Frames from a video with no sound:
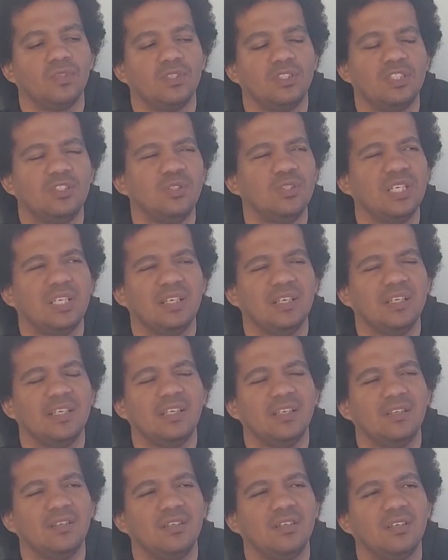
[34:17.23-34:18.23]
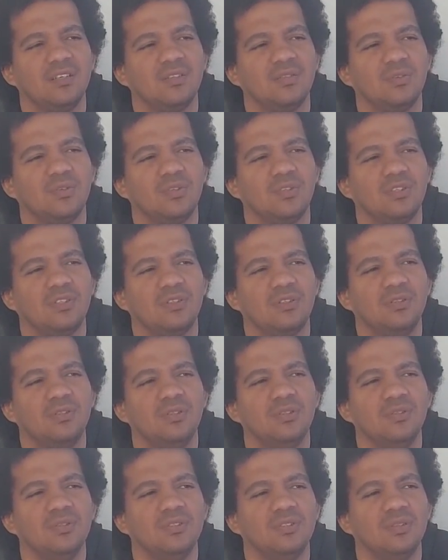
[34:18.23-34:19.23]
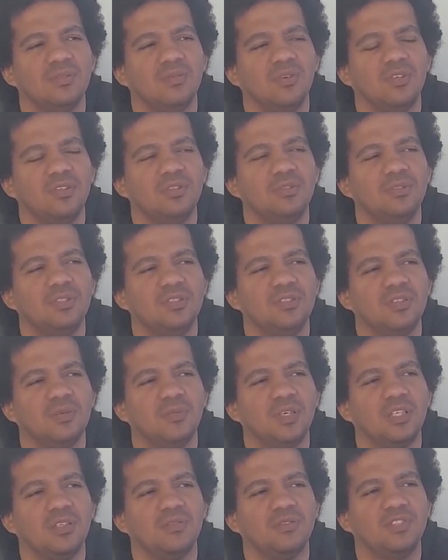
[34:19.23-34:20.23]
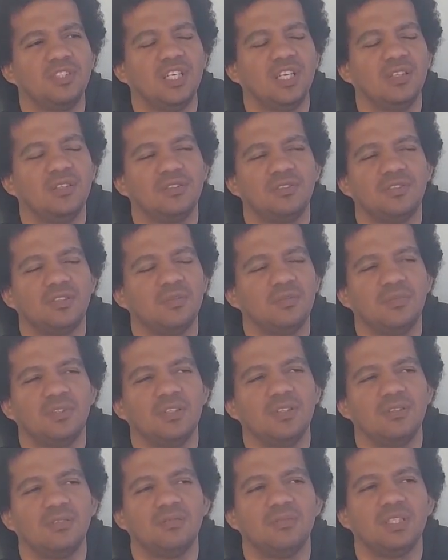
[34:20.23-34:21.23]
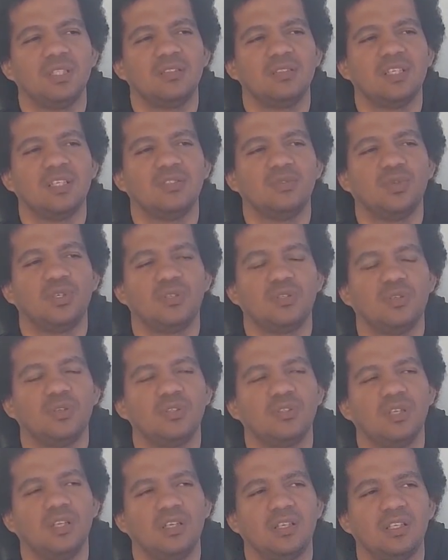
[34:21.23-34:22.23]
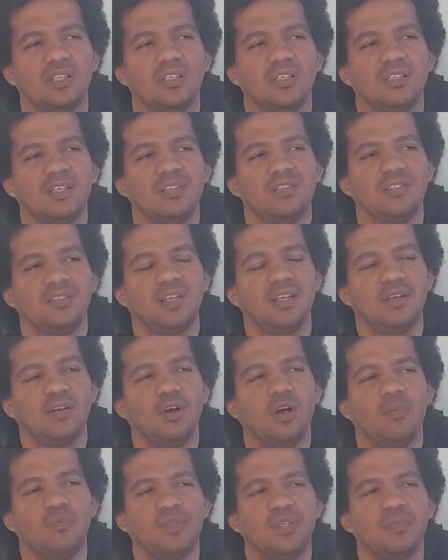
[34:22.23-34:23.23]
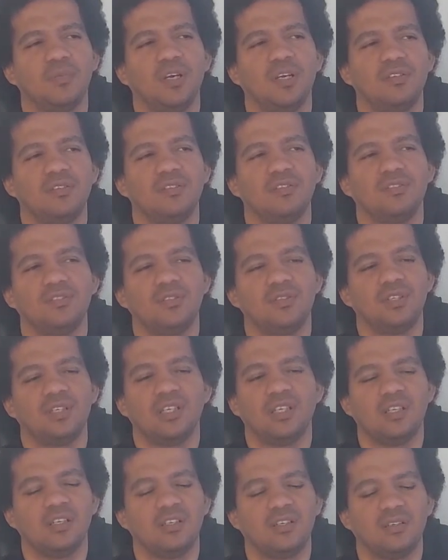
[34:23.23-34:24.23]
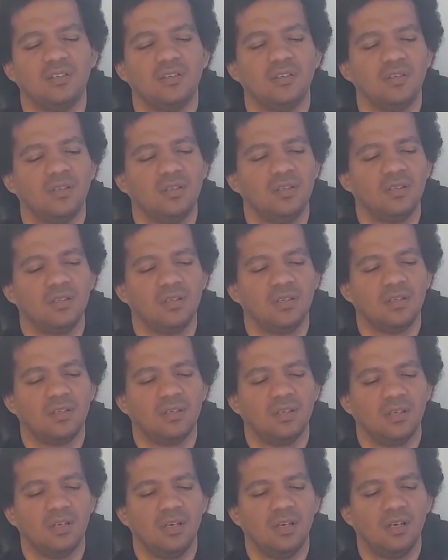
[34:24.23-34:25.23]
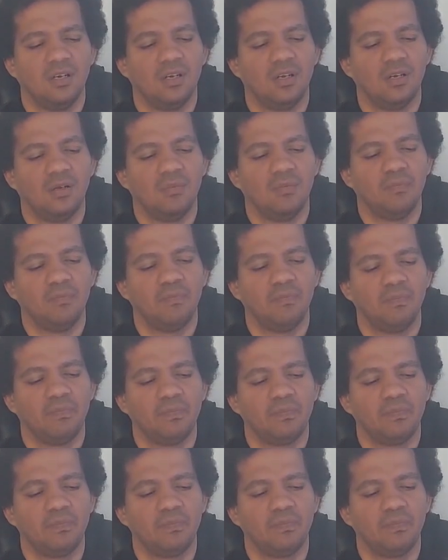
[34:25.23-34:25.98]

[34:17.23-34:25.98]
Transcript: did you get a haircut or did you use some, are you using some kind of gel or something? Because that's what it looks like. In any case, it like optimizes your hair. Um,